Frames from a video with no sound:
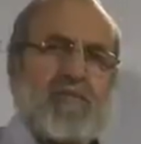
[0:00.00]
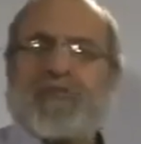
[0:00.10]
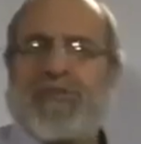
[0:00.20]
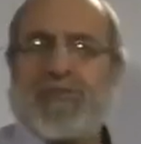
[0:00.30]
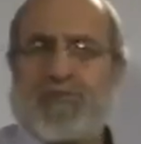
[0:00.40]

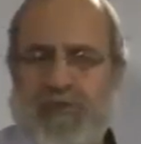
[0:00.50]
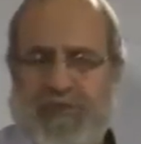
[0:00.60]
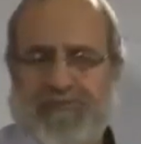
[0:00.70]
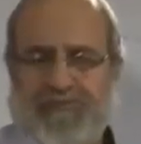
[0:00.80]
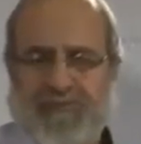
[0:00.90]

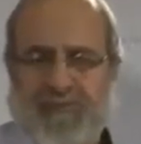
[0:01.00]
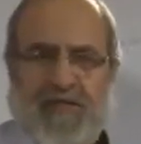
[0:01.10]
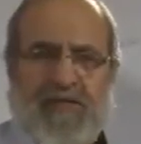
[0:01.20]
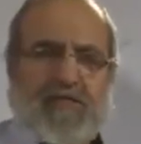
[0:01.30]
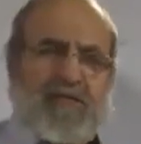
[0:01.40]
Muslimuna.
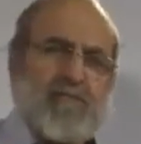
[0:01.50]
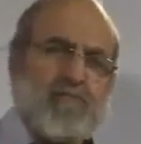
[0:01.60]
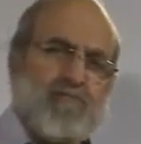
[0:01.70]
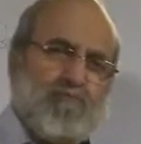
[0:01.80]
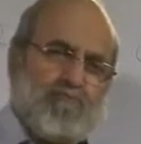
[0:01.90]
The
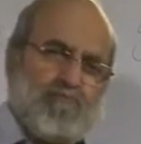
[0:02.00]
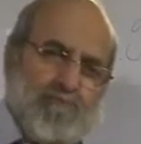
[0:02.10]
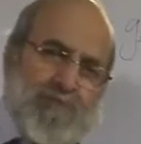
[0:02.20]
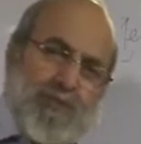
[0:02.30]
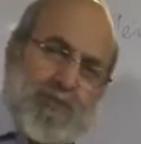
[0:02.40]

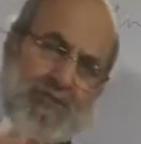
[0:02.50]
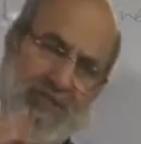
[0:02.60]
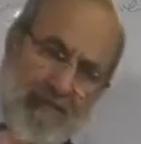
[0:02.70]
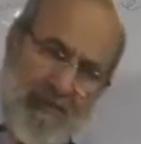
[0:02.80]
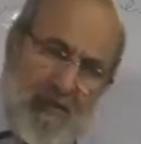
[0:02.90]

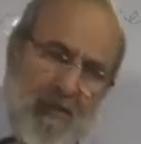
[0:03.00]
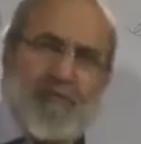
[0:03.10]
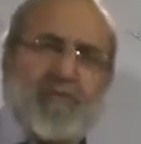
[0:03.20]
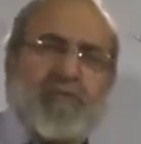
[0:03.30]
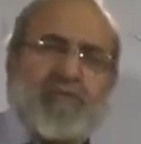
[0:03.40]
double
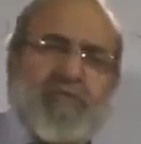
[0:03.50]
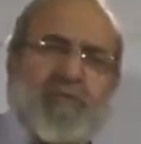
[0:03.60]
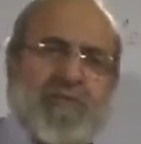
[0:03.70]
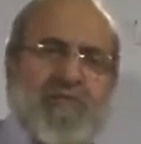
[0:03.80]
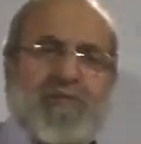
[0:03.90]
of
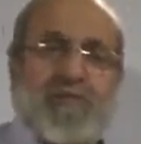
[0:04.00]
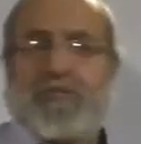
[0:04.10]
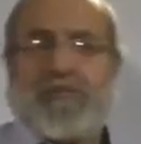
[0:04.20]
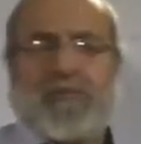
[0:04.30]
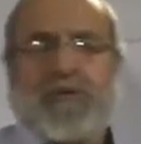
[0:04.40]
Muslim is
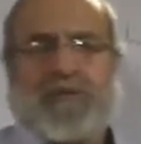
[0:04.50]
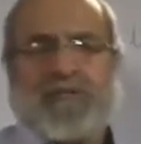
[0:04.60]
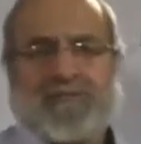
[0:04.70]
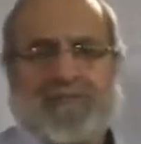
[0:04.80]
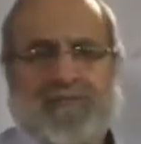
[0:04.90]
Muslimani.